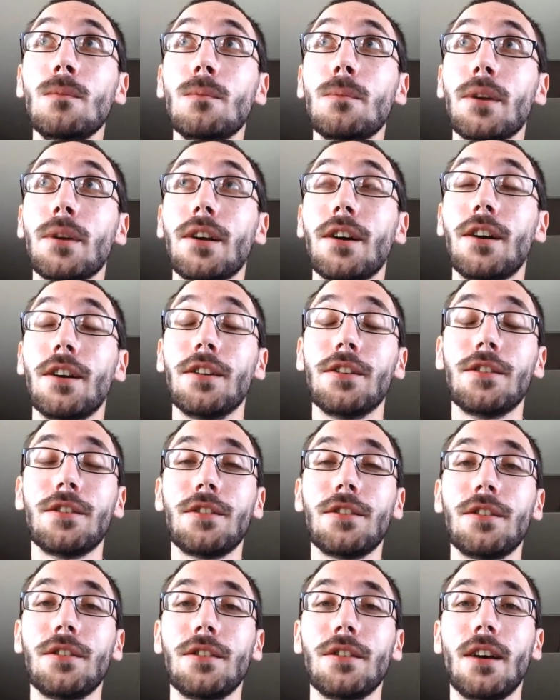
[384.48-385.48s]

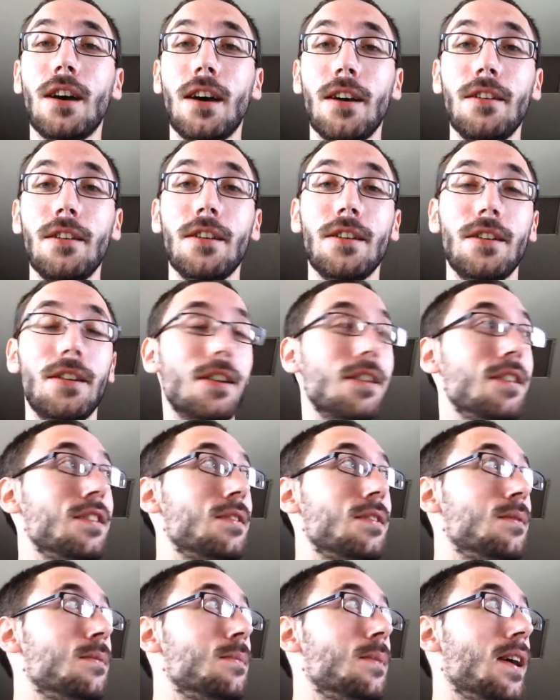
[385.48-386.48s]
because I did
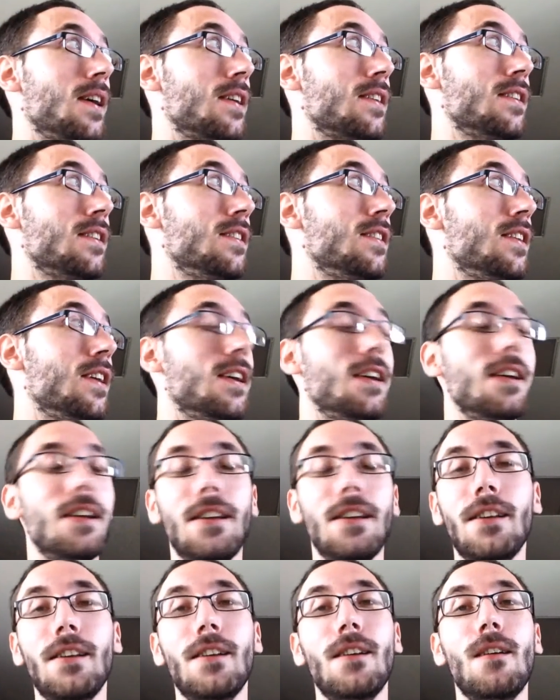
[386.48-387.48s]
this back in the
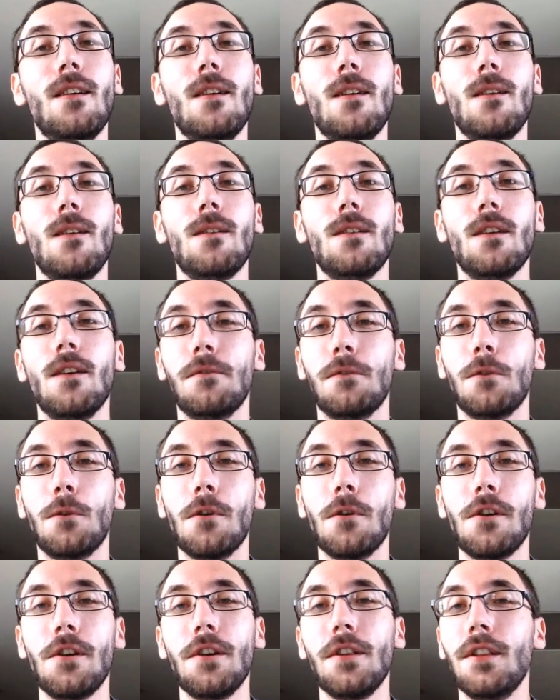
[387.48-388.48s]
day,
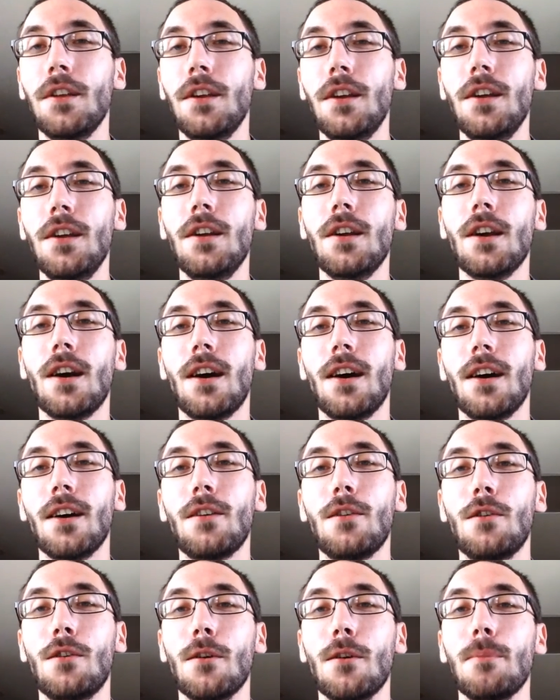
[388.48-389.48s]
avoid the
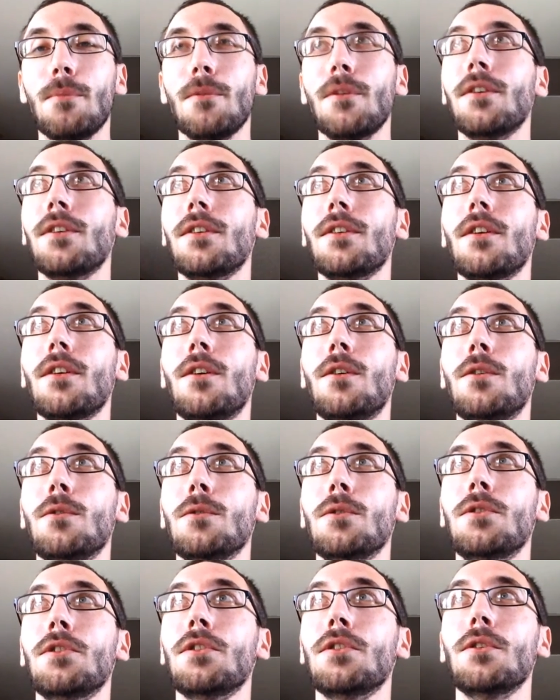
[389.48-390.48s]

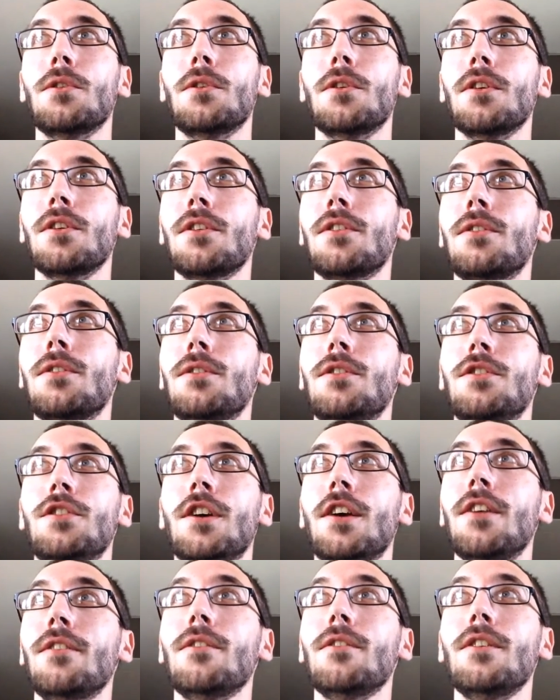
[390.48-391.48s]
corporate-owned stores.
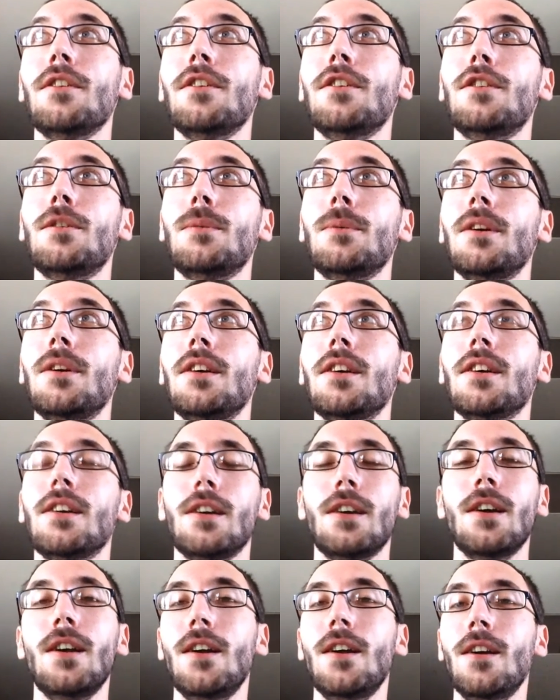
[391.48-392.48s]
Generally
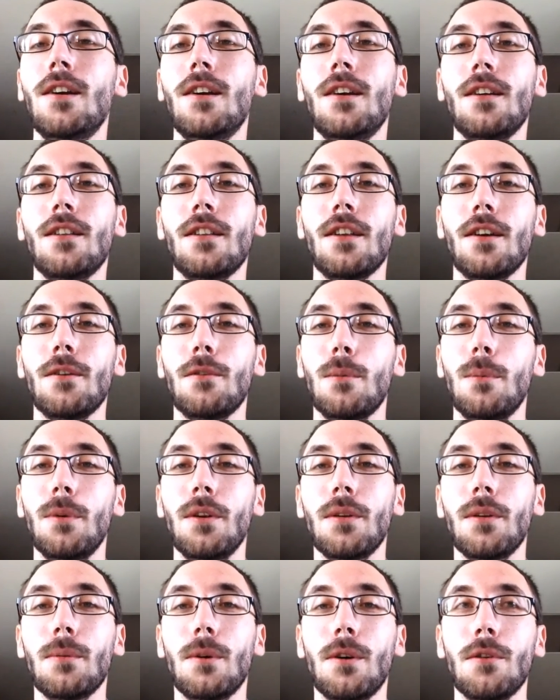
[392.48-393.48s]
speaking, they will
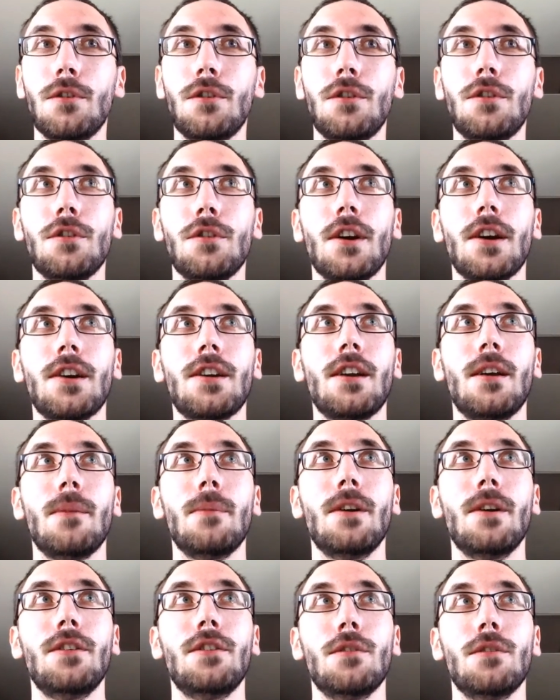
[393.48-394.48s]
be the most strict. I
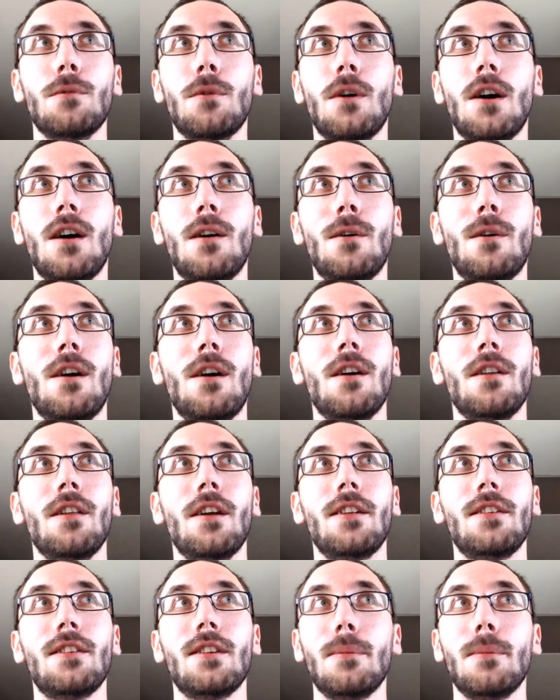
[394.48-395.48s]
mentioned Wawa,
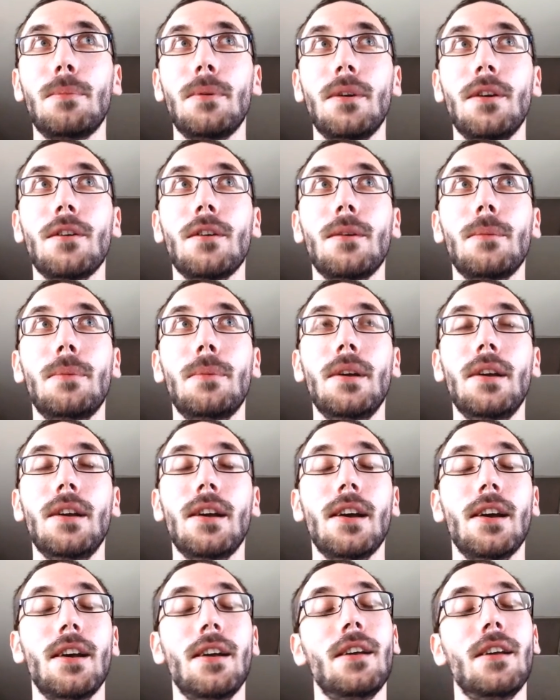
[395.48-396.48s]
that's up here in
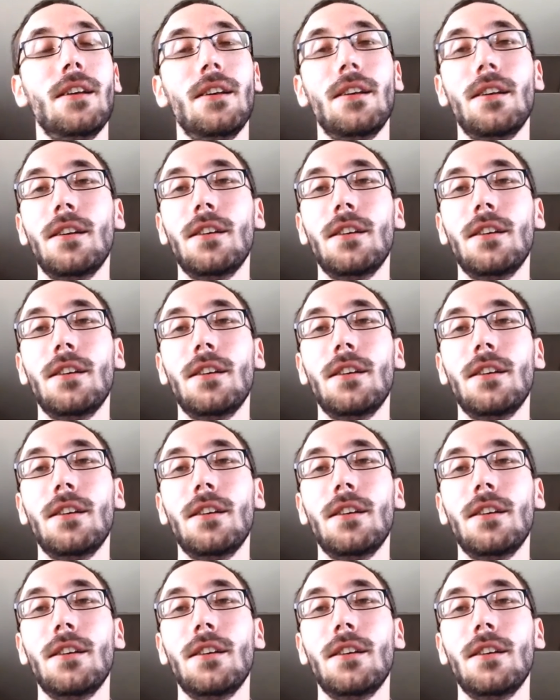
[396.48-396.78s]
PA.